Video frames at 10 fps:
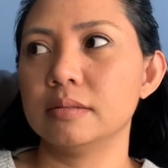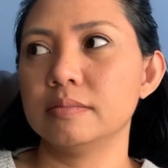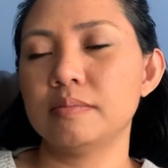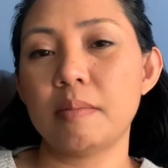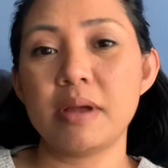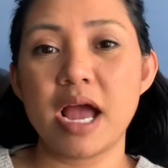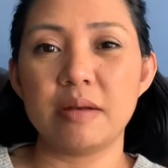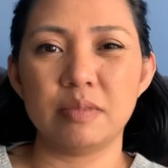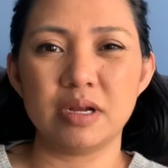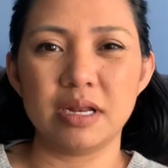
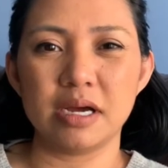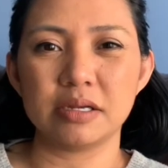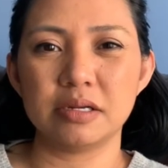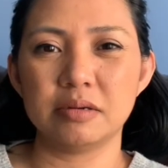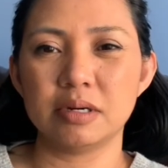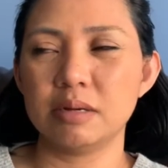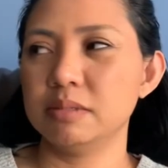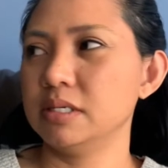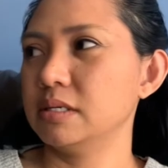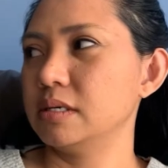pabayaan mo na lang. You know what I
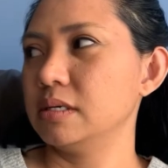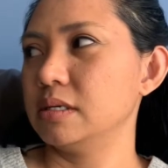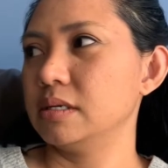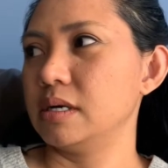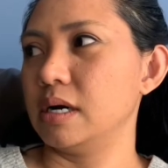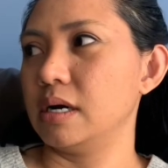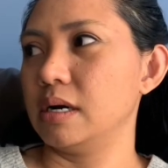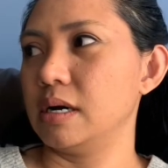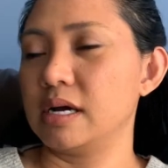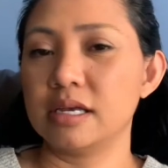mean?
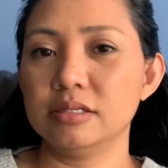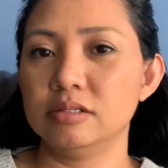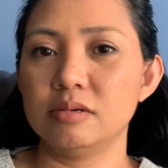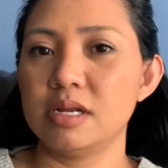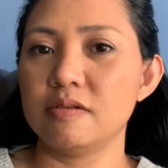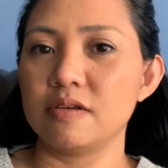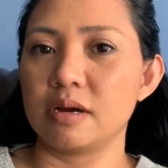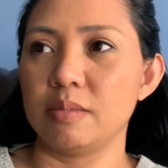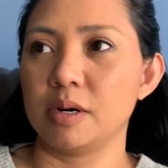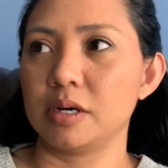I can't do anything
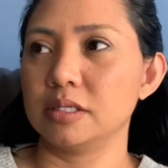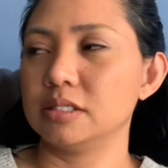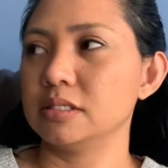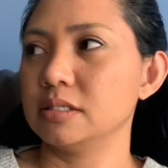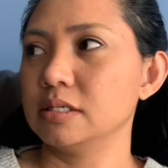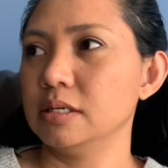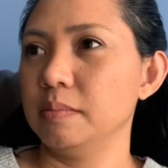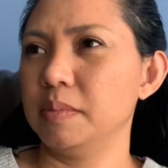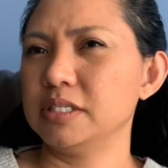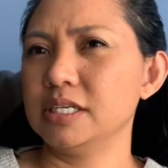about it.
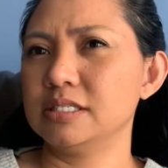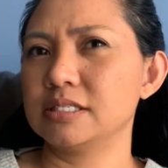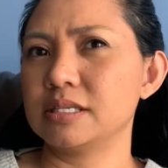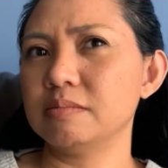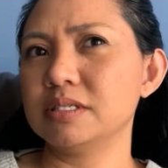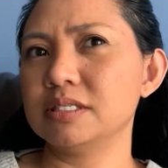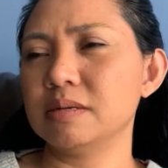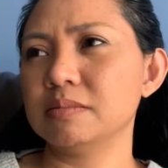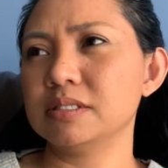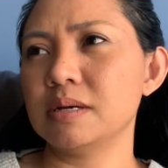But it's
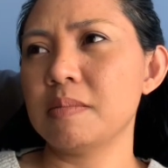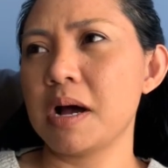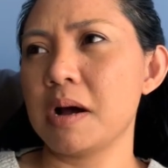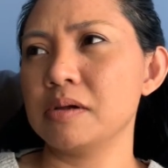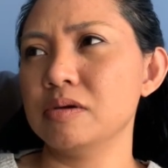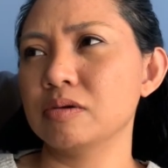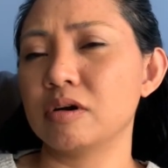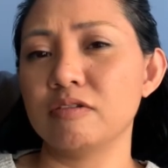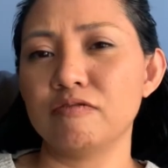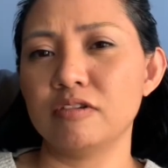somehow yung
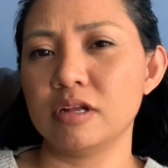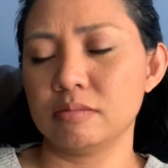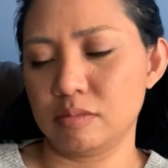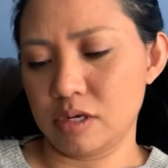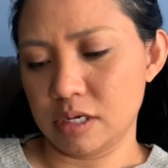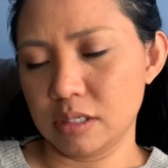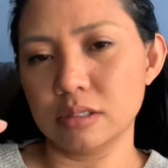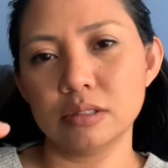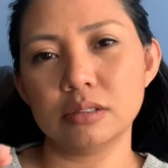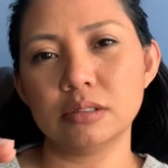confident mo
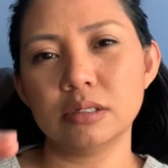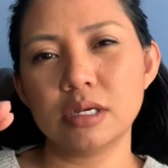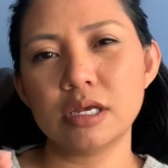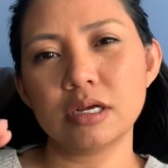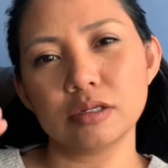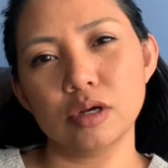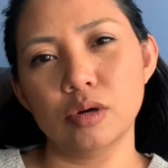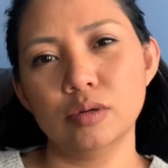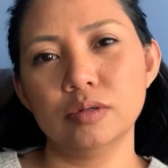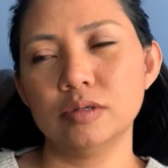nagiging
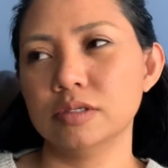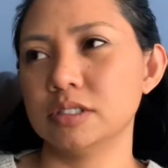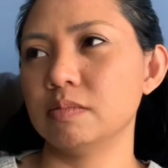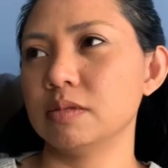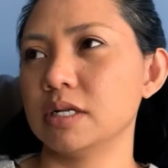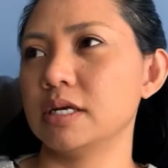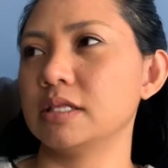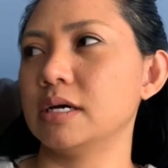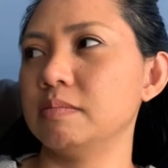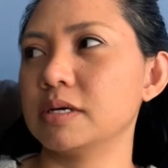low or something like
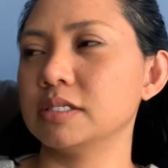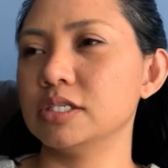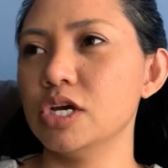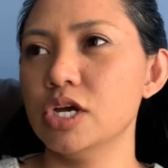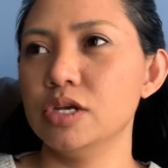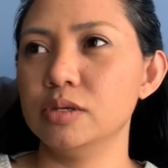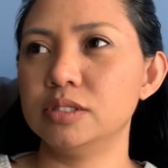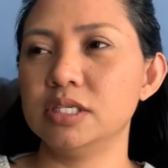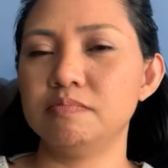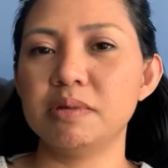that, because you
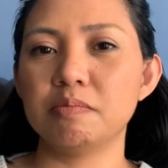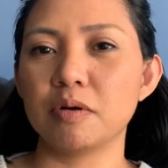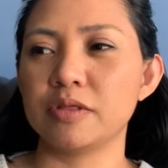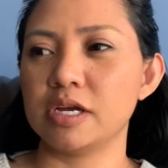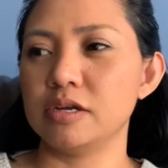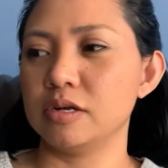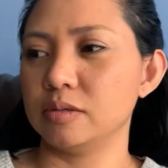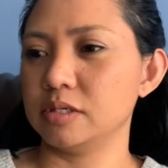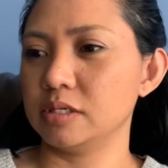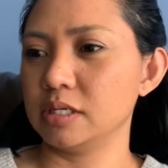see people that,
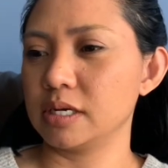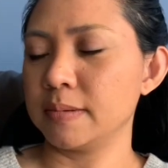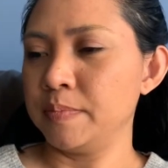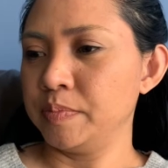they're like